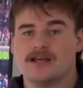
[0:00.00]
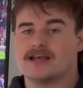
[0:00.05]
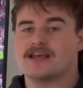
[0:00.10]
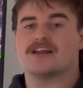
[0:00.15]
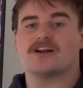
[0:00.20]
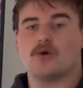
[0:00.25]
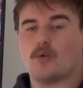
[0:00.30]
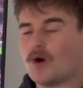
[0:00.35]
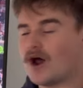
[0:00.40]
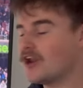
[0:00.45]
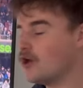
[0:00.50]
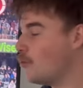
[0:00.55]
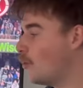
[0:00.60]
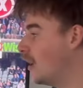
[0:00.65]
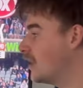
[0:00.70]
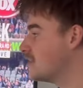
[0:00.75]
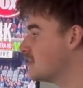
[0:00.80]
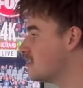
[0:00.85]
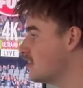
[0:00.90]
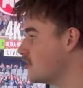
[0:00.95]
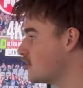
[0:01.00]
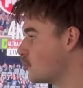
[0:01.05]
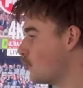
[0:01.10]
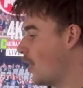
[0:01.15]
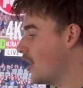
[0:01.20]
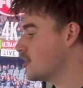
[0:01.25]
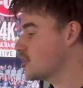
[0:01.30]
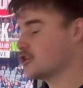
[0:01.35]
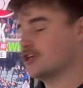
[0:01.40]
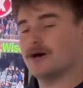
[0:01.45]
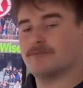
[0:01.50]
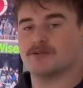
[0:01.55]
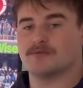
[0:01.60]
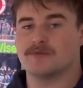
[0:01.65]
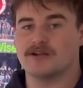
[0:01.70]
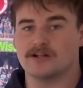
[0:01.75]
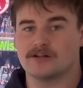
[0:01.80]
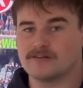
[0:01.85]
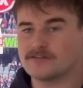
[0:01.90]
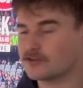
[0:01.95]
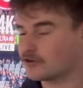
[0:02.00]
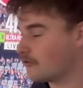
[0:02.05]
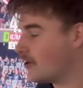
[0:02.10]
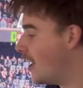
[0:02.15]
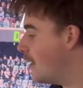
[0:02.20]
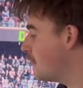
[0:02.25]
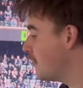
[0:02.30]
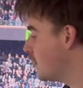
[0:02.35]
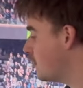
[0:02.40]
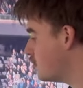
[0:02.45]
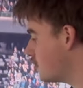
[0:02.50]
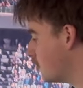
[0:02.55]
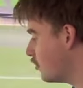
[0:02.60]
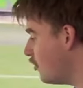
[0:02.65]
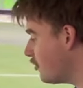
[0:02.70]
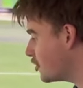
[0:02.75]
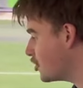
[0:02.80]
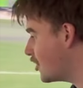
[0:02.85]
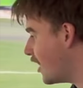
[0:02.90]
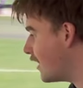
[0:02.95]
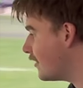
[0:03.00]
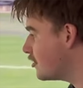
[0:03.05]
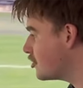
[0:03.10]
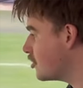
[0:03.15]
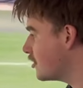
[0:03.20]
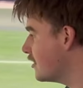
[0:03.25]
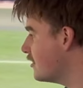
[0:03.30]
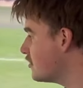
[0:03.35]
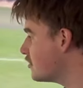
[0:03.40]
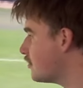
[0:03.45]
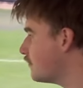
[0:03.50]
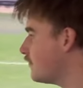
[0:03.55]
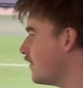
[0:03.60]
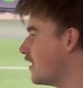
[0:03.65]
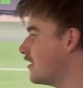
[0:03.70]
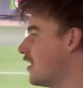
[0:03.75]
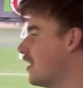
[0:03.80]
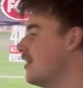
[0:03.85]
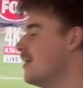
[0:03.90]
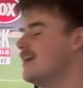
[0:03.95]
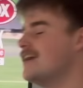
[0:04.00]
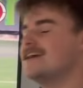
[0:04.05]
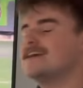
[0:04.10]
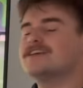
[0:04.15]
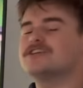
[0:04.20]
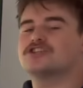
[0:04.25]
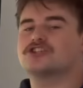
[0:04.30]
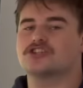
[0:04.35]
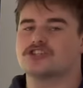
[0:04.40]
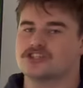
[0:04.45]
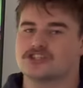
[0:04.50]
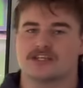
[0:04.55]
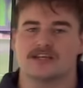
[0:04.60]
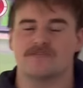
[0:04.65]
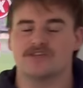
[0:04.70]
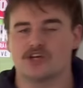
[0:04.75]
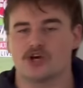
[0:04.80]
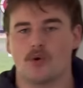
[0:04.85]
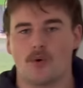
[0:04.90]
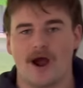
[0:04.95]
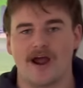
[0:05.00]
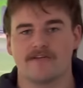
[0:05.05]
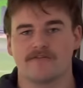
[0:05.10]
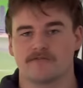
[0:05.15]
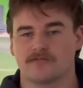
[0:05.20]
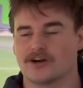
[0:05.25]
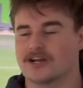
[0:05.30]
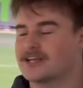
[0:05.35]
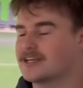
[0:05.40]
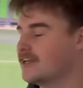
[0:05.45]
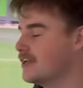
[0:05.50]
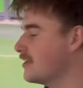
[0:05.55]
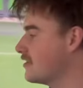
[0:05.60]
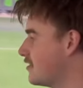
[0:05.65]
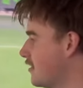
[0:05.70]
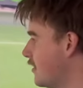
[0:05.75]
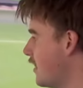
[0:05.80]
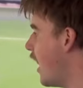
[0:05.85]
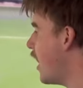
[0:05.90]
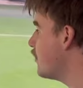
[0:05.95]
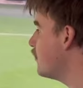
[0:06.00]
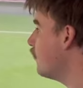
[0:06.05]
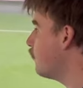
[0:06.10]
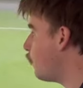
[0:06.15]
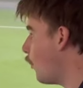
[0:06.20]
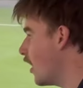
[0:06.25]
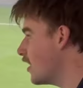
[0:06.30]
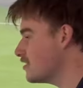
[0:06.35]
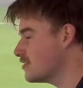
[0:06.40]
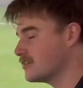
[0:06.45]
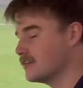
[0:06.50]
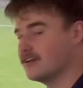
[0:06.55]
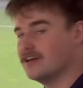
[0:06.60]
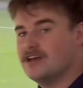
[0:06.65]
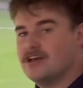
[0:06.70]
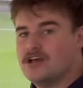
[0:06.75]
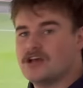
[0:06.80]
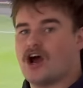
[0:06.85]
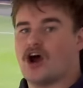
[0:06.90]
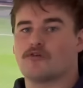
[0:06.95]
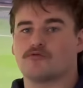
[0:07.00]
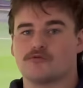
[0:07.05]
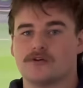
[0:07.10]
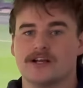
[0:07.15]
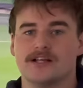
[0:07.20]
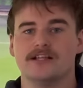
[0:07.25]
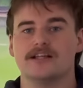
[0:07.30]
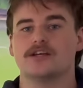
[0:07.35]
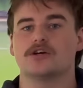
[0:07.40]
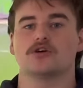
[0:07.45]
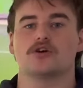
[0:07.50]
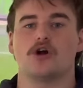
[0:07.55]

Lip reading: in a one-on-one situation up the middle of the ground? Because you're not challenging his defender. He's just giving away free kicks, and now you've wasted a really good